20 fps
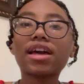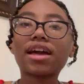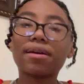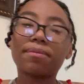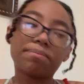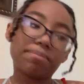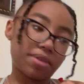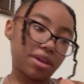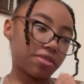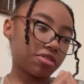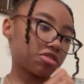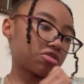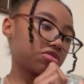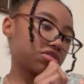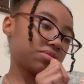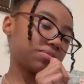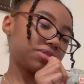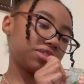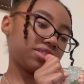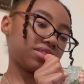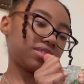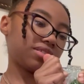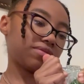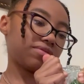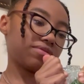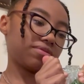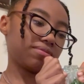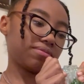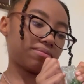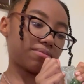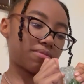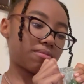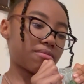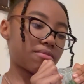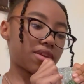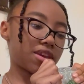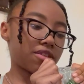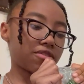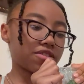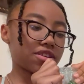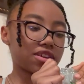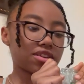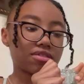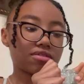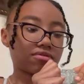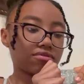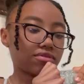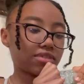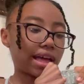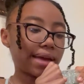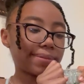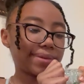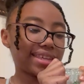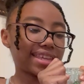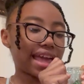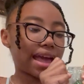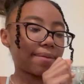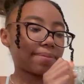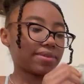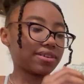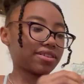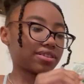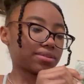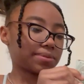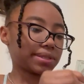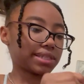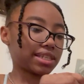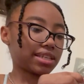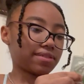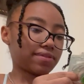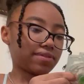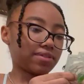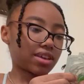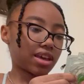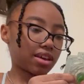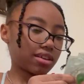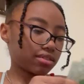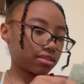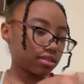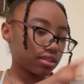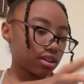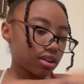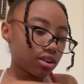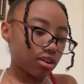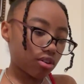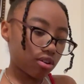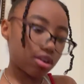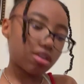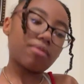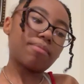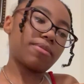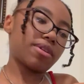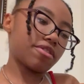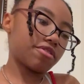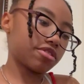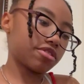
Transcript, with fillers: Merry Christmas Eve. Merry, I mean, Happy Christmas Eve, yeah. Or Merry